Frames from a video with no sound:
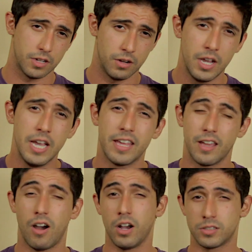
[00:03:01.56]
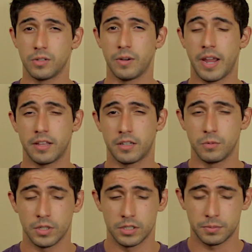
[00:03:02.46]
though, that also Anthony
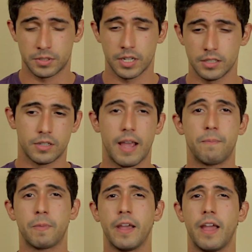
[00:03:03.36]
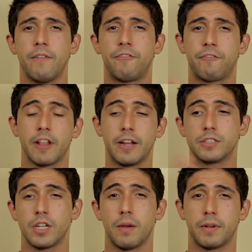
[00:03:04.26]
Williams says that it, it
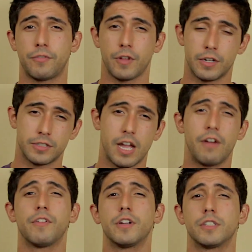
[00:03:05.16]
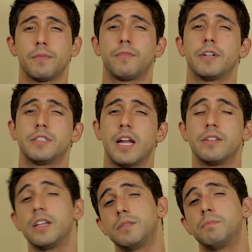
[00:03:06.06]
flares up and it flares down, flares up and flares down.
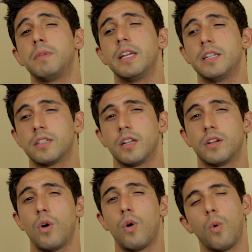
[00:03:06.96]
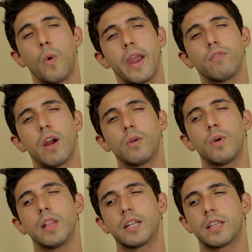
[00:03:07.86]
Doesn't mean it's gonna go away right
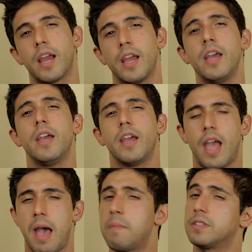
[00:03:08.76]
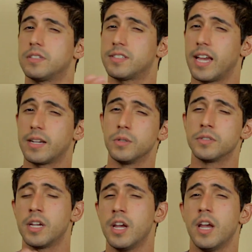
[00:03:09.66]
away like that. It happens in
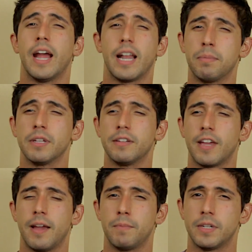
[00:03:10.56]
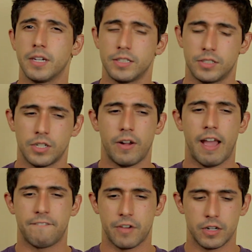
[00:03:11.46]
cycles. And I believe that because, you know,
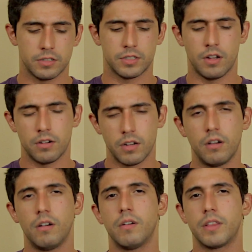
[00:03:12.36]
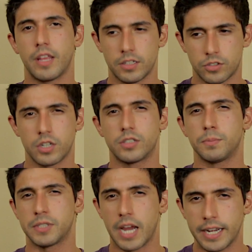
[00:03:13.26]
at first I was like, oh no, and then it started
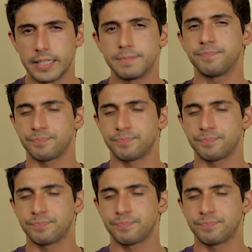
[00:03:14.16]
subsiding.